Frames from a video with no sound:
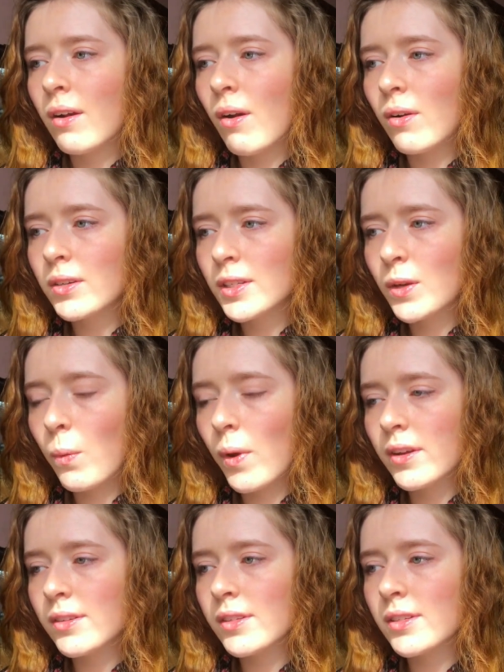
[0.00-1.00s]

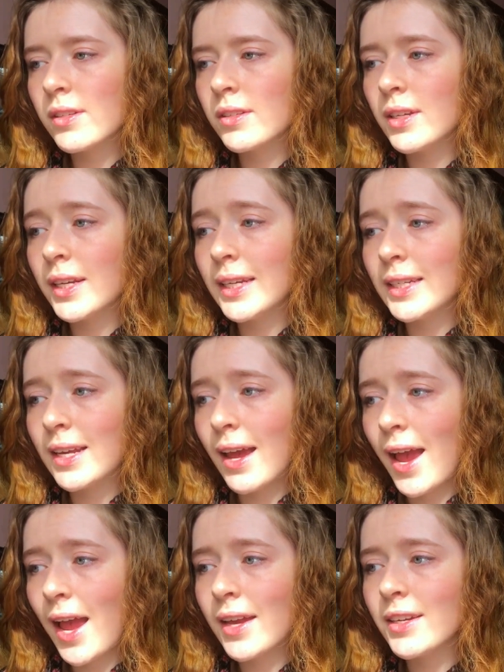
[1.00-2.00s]
consequences in
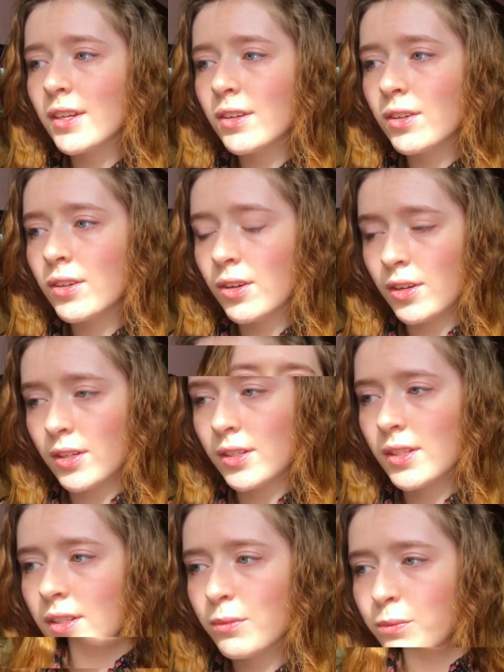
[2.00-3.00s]
any
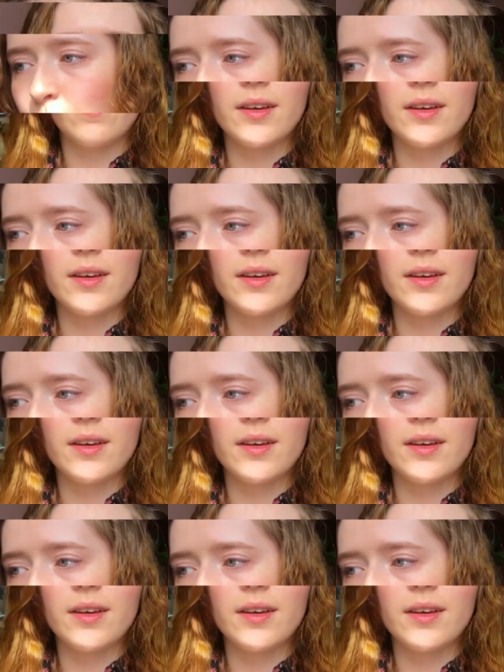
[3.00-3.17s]
case.